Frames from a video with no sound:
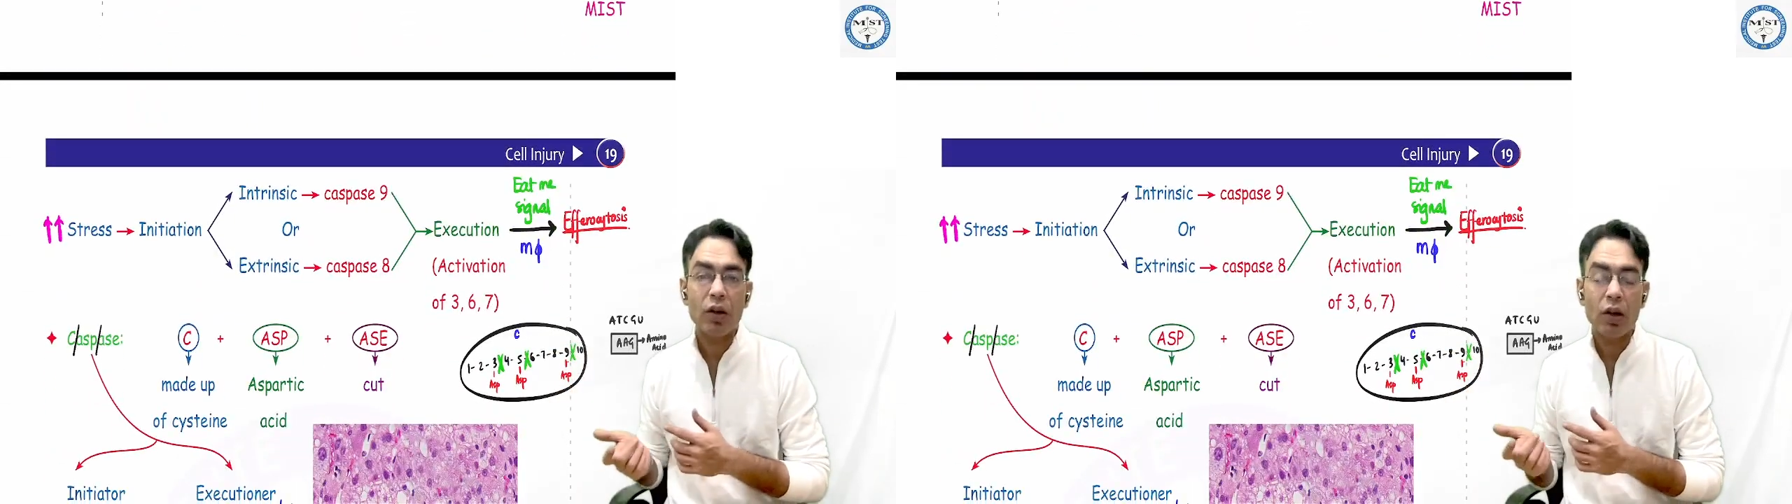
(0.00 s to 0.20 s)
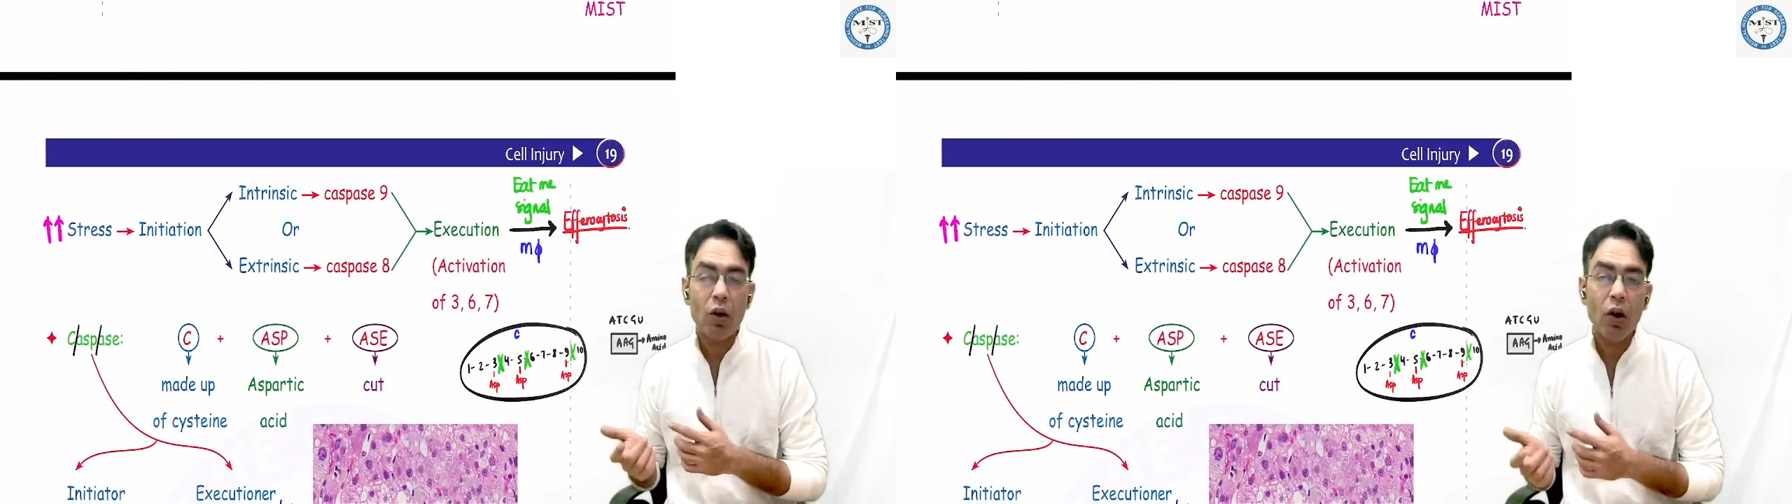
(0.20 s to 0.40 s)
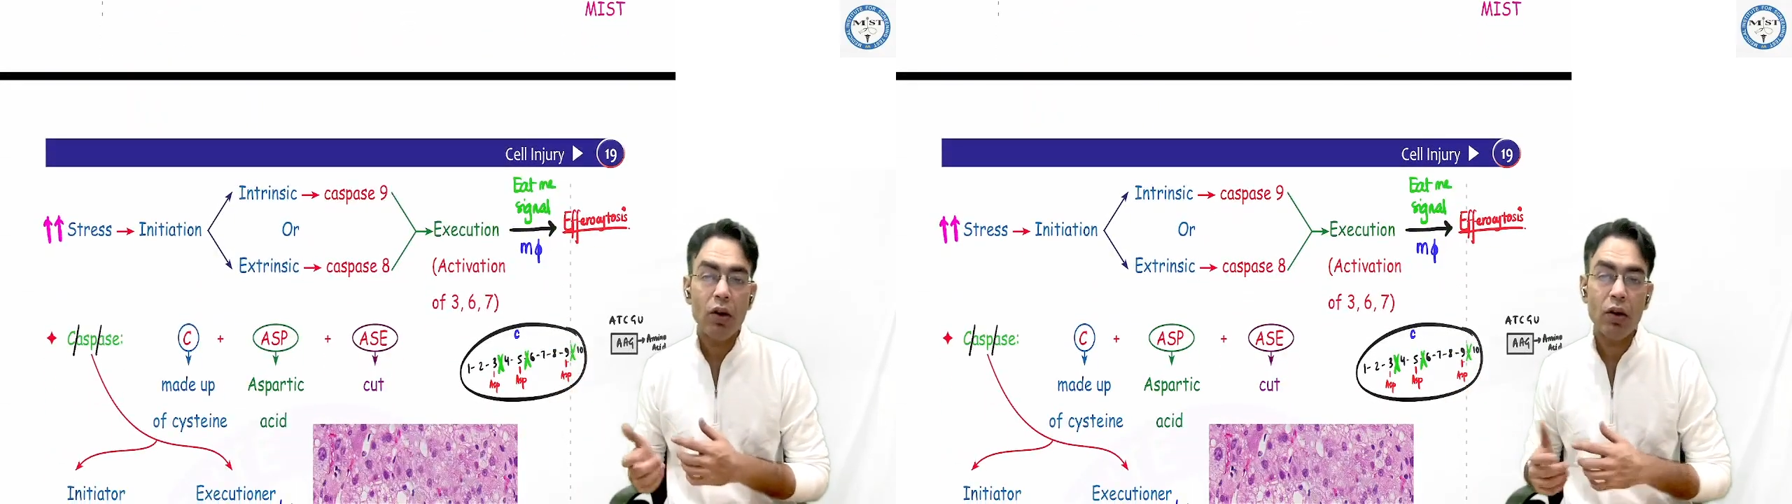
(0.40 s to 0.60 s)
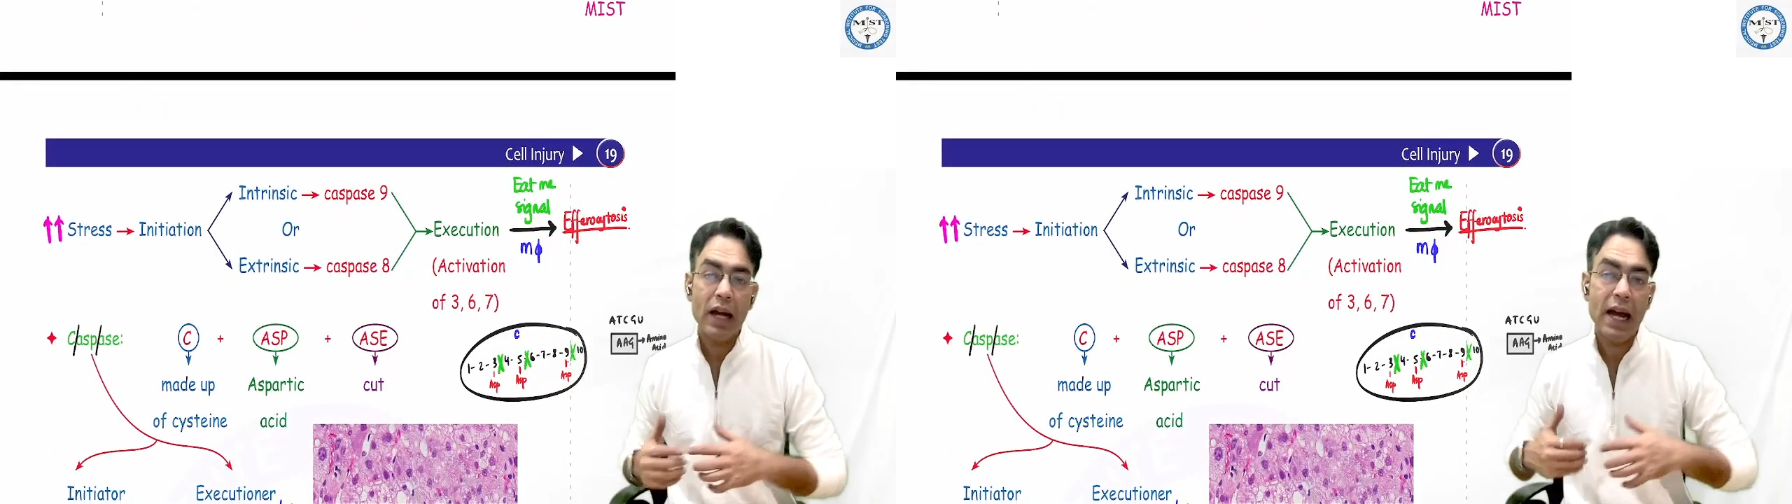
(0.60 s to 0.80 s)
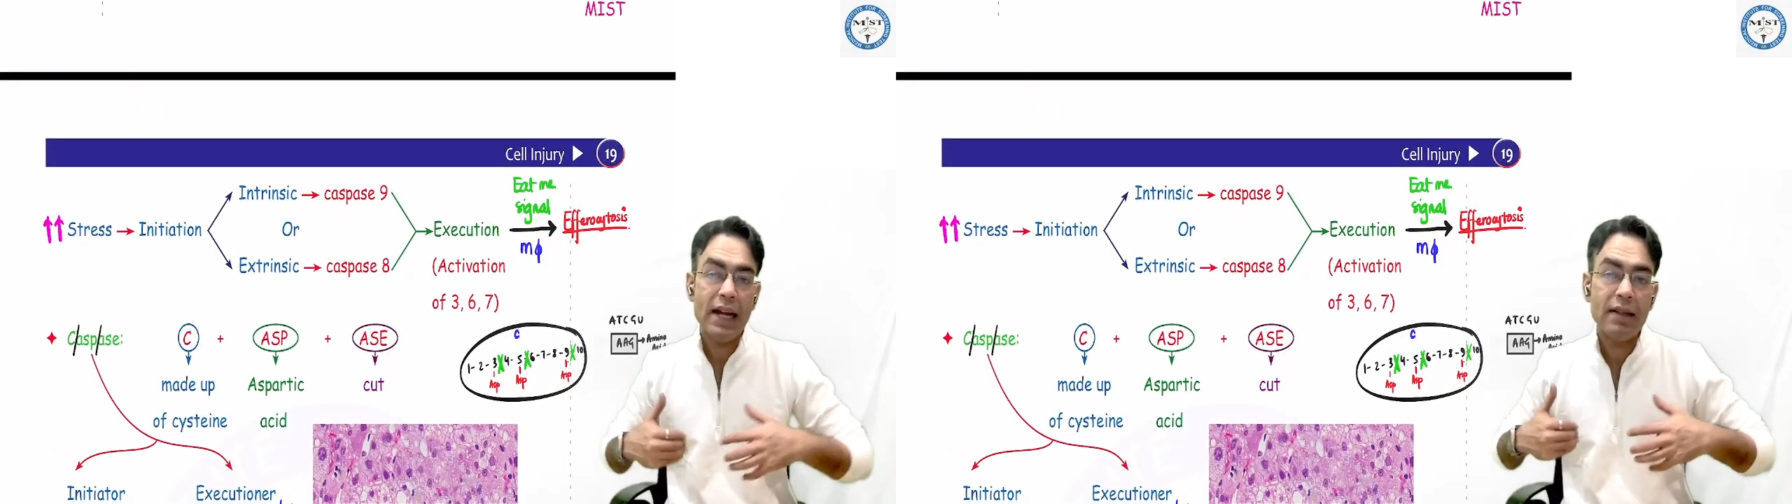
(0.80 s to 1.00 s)
are going to go on
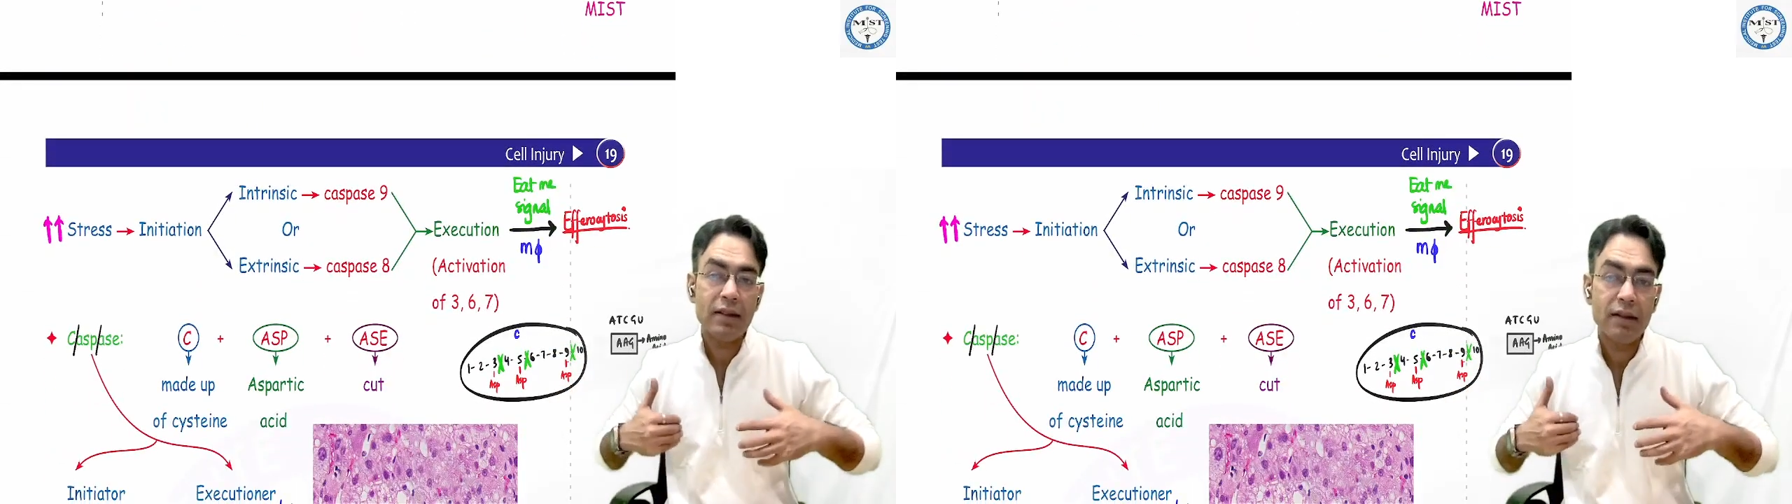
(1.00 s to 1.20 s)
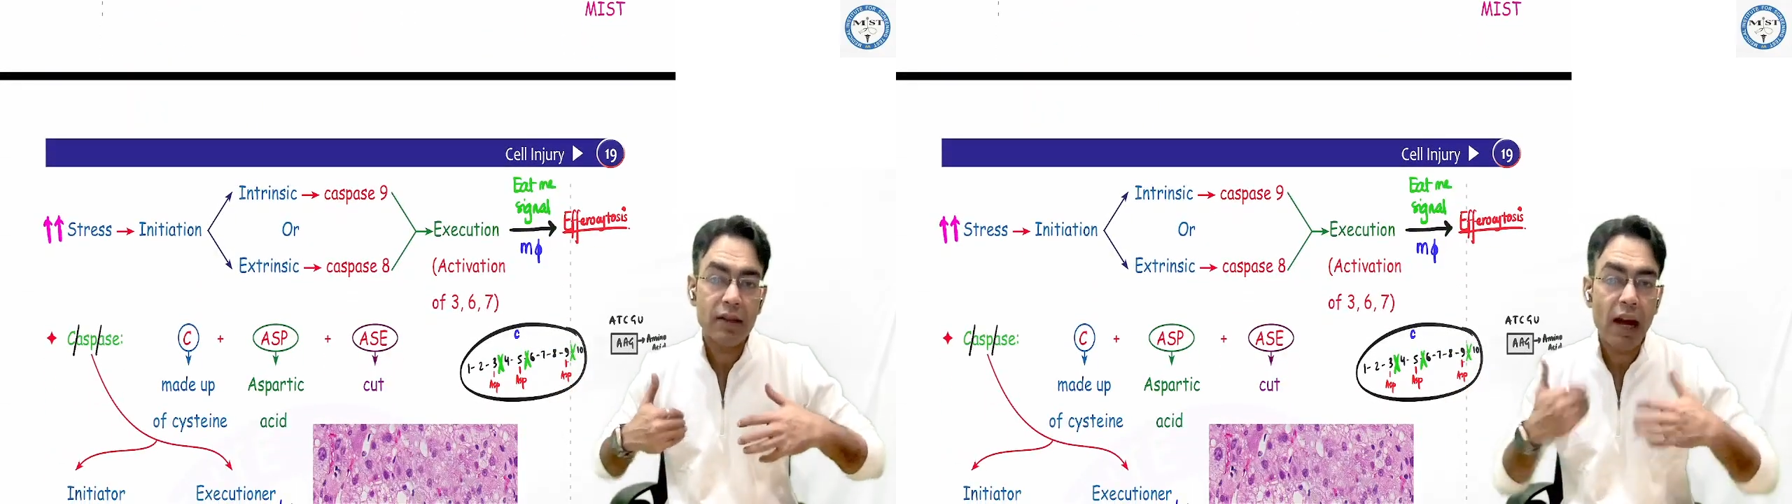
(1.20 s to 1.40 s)
and